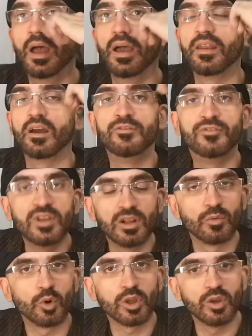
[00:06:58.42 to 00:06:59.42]
And I
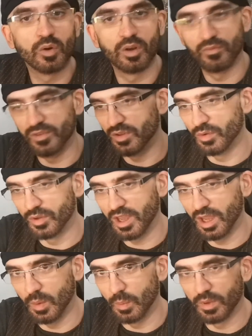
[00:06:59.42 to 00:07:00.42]
feel working on a video
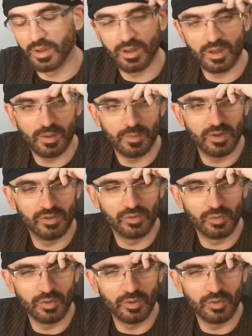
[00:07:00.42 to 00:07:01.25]
game is